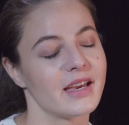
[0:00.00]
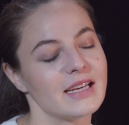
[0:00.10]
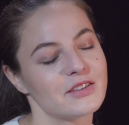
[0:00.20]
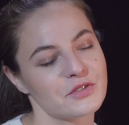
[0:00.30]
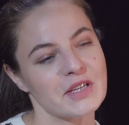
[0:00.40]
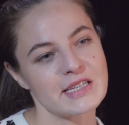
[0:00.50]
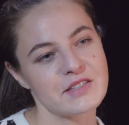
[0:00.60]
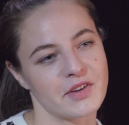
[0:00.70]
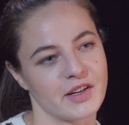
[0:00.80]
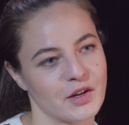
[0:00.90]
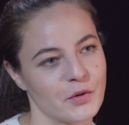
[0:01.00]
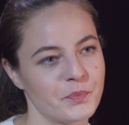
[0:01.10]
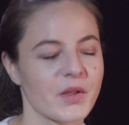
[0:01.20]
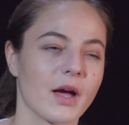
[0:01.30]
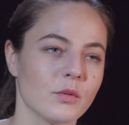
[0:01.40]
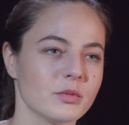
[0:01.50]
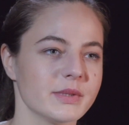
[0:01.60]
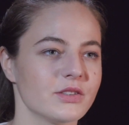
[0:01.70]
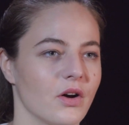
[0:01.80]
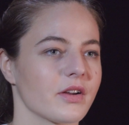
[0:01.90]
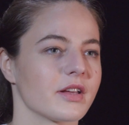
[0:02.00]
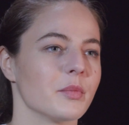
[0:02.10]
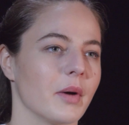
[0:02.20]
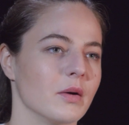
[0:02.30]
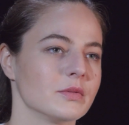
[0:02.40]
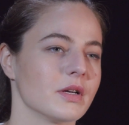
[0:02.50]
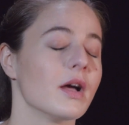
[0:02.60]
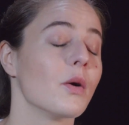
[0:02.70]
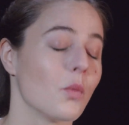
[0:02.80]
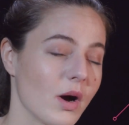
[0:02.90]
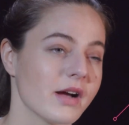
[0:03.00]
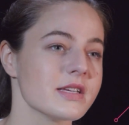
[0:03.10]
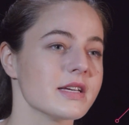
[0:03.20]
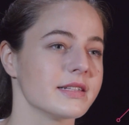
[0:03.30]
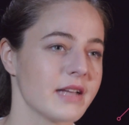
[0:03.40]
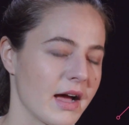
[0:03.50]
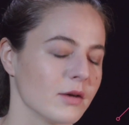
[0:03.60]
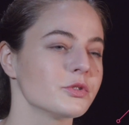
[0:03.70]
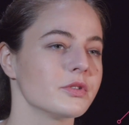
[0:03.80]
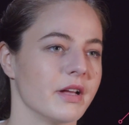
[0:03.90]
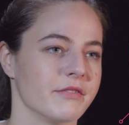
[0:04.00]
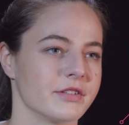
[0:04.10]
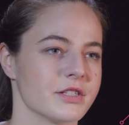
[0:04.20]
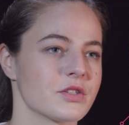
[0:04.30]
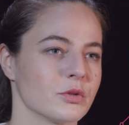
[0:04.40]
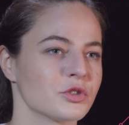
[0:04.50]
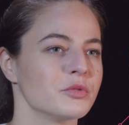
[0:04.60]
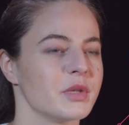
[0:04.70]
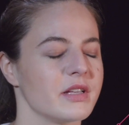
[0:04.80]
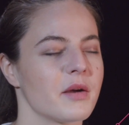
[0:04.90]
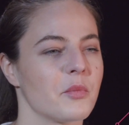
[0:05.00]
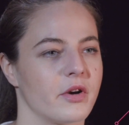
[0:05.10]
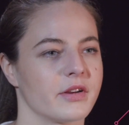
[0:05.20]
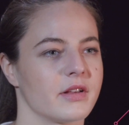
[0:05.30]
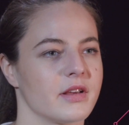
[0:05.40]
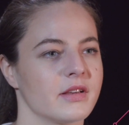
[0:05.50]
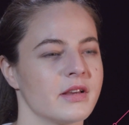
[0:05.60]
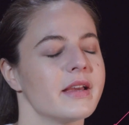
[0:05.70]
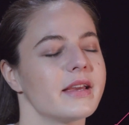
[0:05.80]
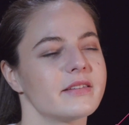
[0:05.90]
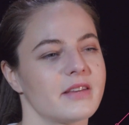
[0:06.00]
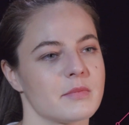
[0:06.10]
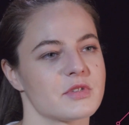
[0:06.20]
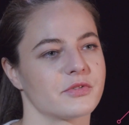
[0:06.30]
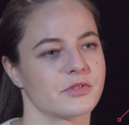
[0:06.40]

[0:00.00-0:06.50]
In today's video, I will be talking about why and how to leverage social media marketing in times of